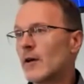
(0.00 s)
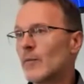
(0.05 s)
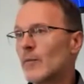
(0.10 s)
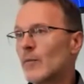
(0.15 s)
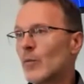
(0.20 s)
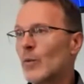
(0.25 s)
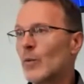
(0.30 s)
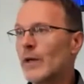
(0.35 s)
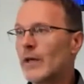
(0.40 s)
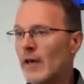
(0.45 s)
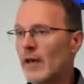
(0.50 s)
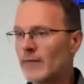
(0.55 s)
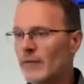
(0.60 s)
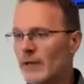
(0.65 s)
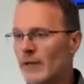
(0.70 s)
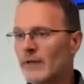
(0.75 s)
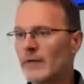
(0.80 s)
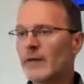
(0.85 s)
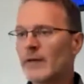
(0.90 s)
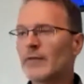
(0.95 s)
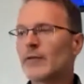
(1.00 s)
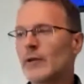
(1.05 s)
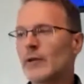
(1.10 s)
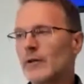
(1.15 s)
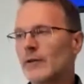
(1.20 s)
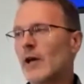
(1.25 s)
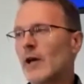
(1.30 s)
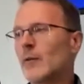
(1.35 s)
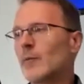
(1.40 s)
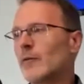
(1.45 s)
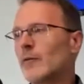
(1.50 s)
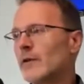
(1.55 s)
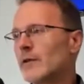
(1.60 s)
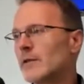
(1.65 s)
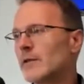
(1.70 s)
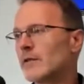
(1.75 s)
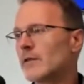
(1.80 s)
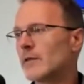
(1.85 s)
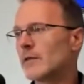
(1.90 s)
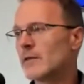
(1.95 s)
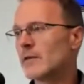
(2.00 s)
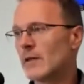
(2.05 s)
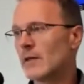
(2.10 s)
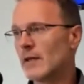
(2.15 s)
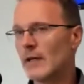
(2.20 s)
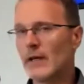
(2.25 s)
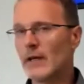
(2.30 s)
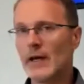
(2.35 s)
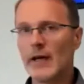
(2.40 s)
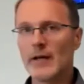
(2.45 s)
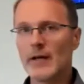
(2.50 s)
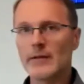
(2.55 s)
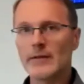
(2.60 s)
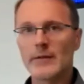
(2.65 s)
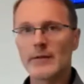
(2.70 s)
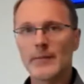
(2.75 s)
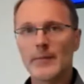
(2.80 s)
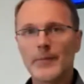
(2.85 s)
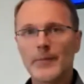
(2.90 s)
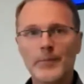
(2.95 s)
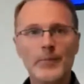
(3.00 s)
We have a different type of existence than he has.